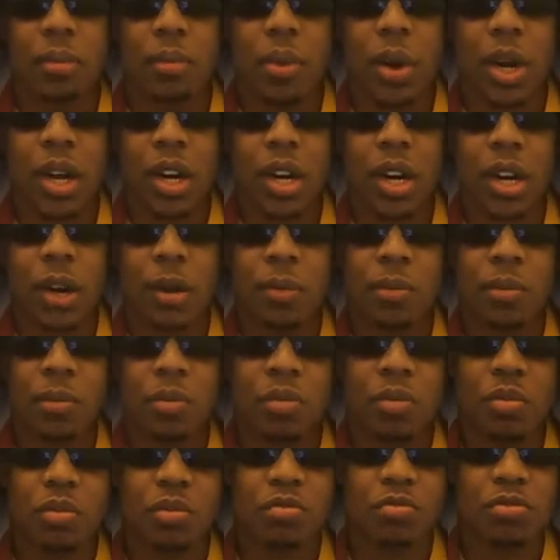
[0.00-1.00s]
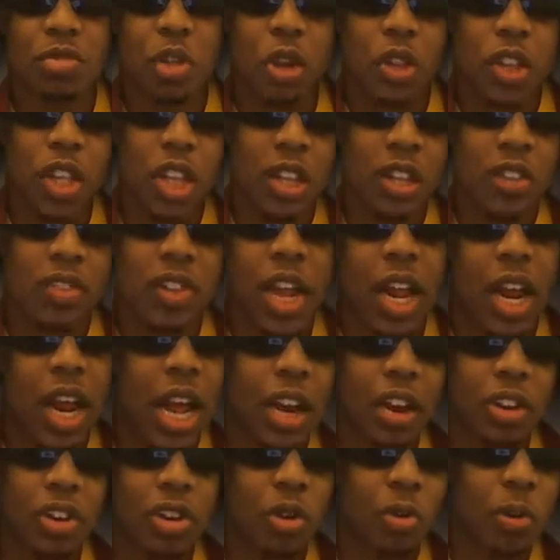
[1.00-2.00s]
But um, on the other side,
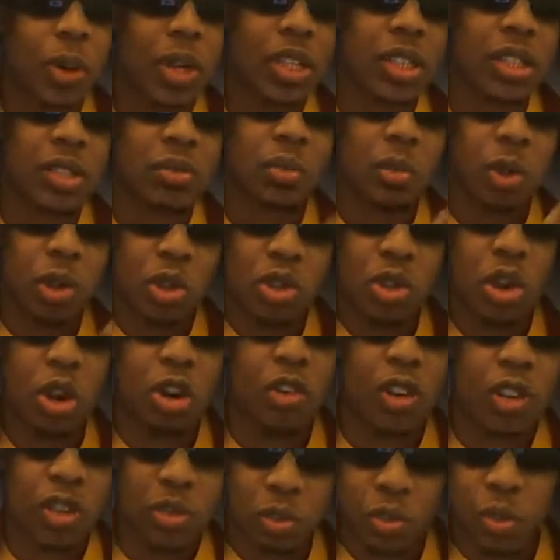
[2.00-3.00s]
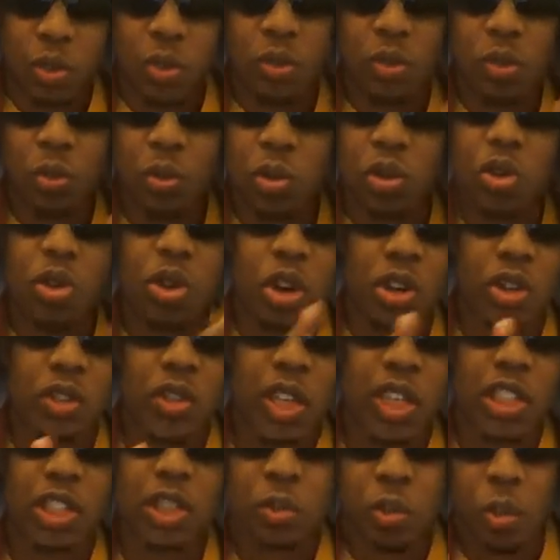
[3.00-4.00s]
I don't know where would Torres would, would Torres
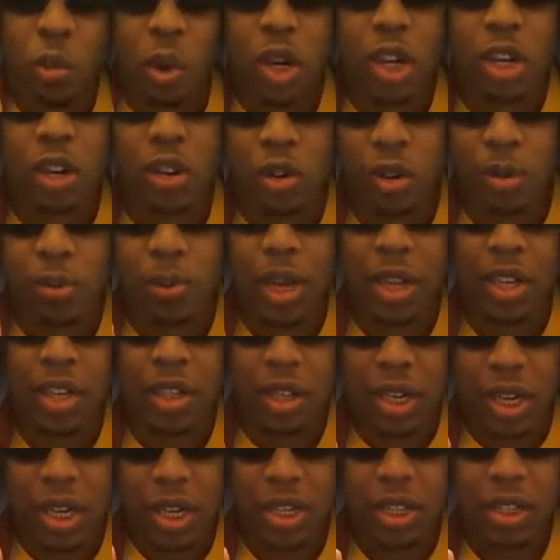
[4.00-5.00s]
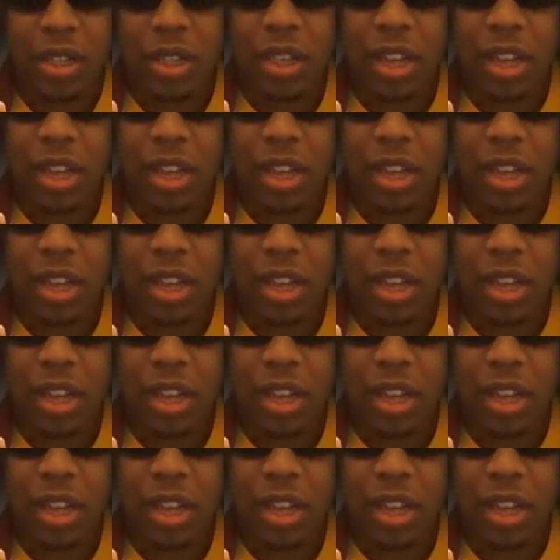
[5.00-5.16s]
actually want to go to Man United.